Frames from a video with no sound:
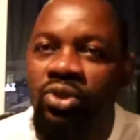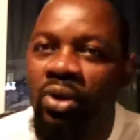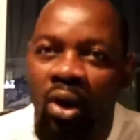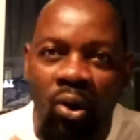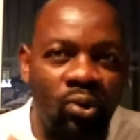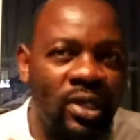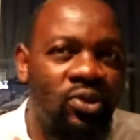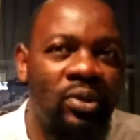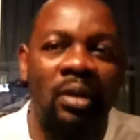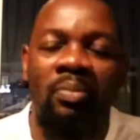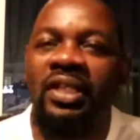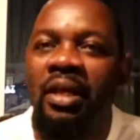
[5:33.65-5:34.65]
You are always
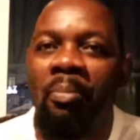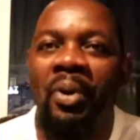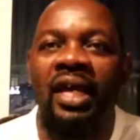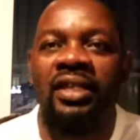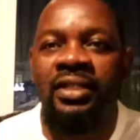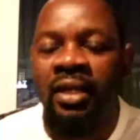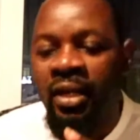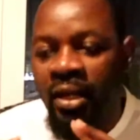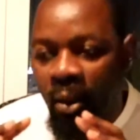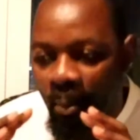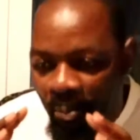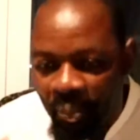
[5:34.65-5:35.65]
going to be the best,
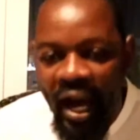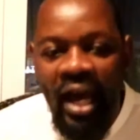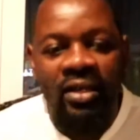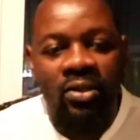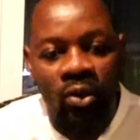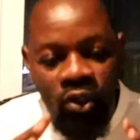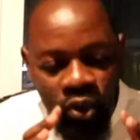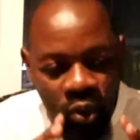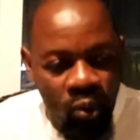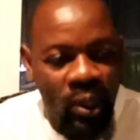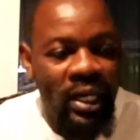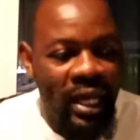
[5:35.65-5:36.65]
but you
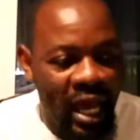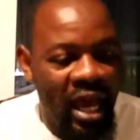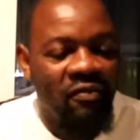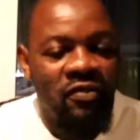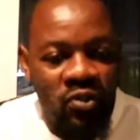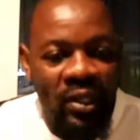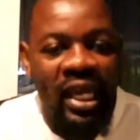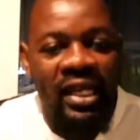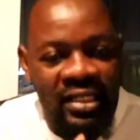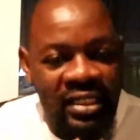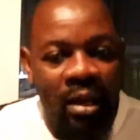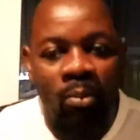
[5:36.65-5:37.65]
will have to
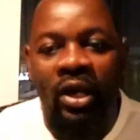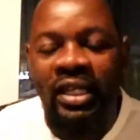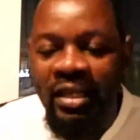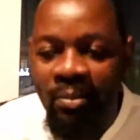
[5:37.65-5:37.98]
get someone.